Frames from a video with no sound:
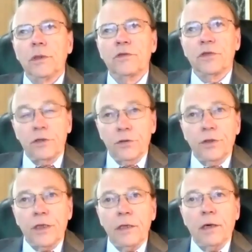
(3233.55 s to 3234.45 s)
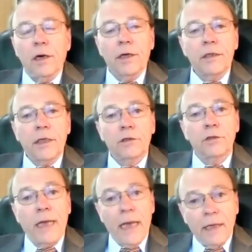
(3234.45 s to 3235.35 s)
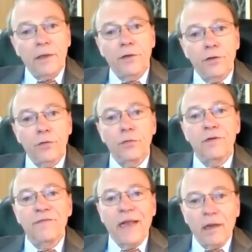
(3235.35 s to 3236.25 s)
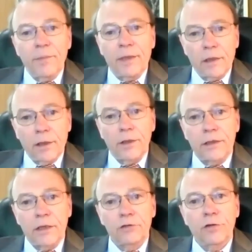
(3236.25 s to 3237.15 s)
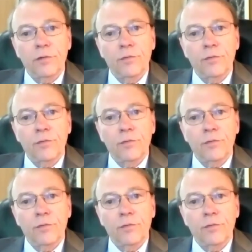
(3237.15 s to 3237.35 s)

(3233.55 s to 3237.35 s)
security architecture and a new development architecture,